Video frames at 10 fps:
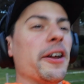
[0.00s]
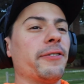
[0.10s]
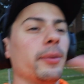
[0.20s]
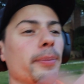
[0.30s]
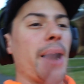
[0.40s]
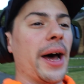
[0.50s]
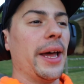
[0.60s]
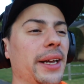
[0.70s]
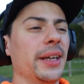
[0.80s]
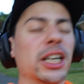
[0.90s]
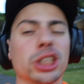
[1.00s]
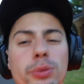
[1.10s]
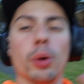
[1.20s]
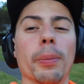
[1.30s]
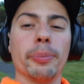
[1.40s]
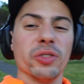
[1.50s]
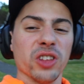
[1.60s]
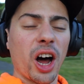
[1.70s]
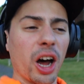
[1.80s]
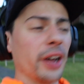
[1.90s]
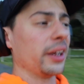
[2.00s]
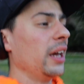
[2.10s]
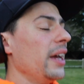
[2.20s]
from my actual vlog,